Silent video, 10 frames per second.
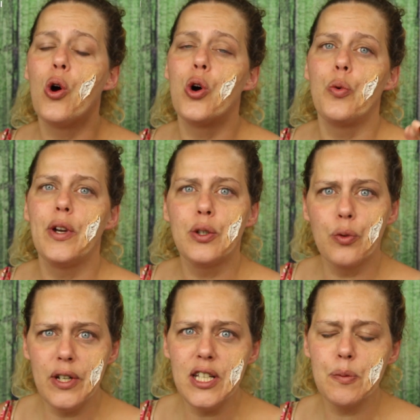or with
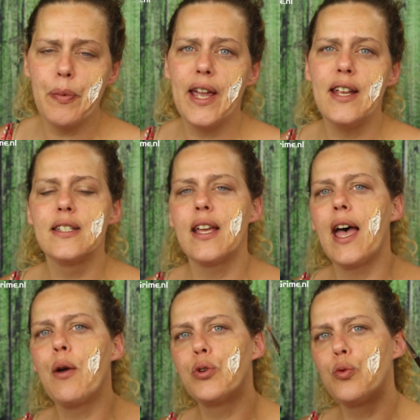grease paint.
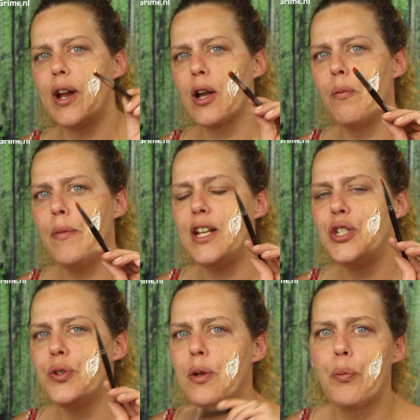I would
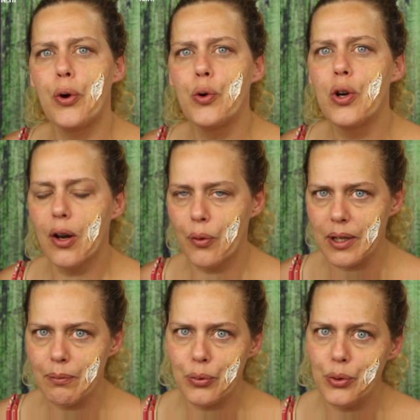recommend you the Pro
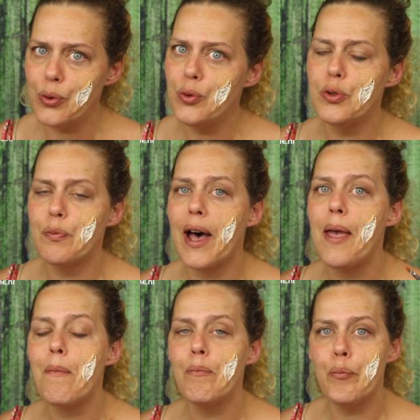Coloring Bruise
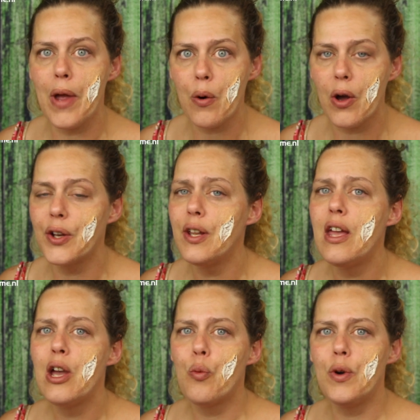by Meron,
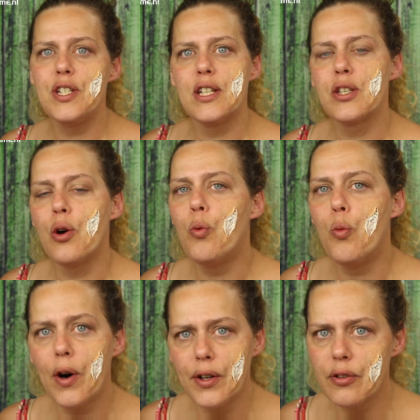which is a
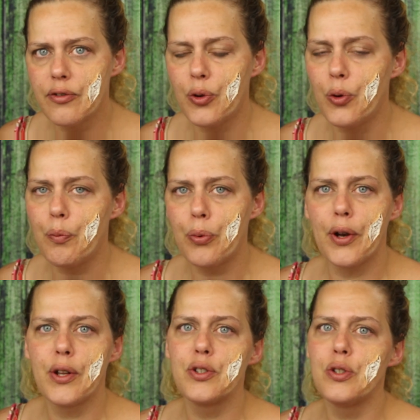wonderful
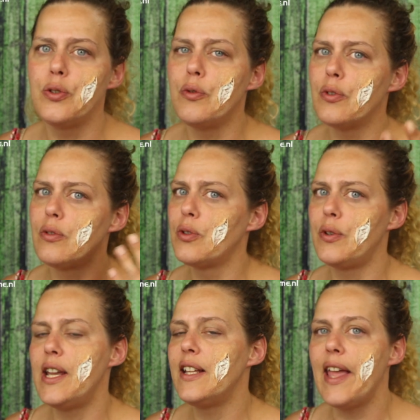product to
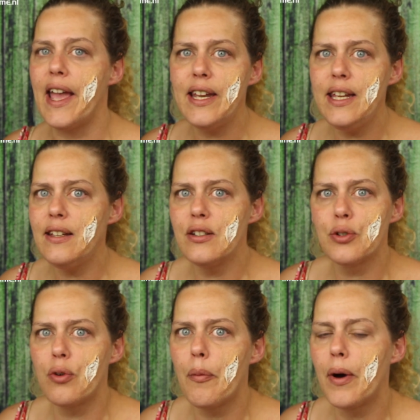create any
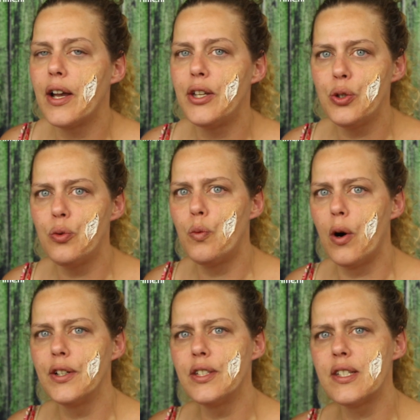trauma you
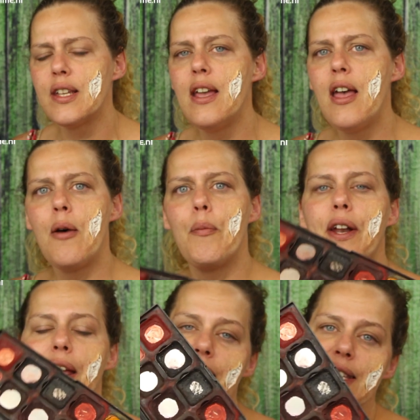want.
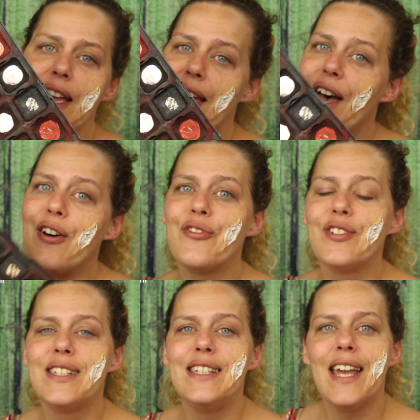But as I have
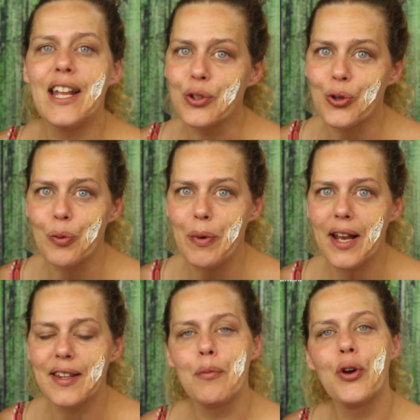the Encore
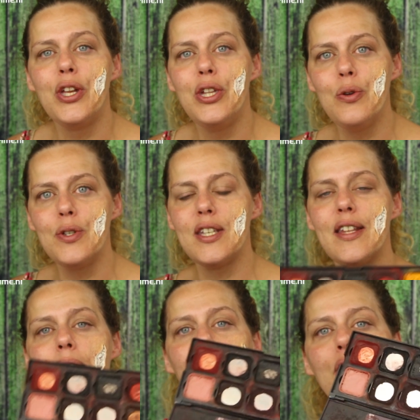palette, I'm going to use it,
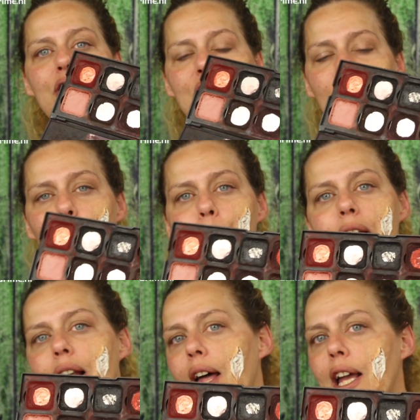and I'm going to start with
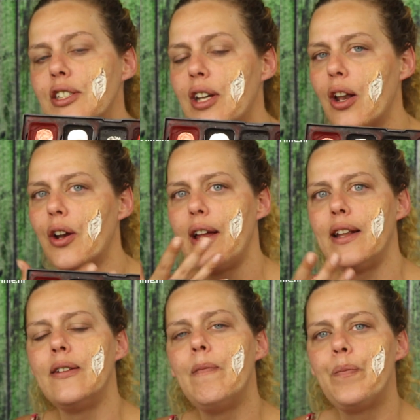a light color
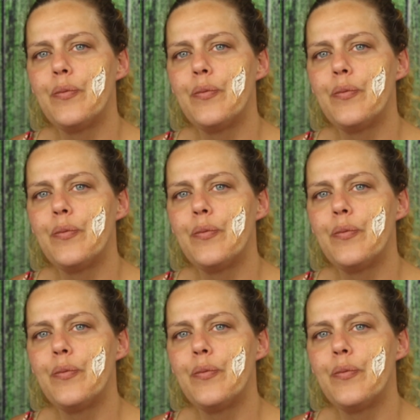and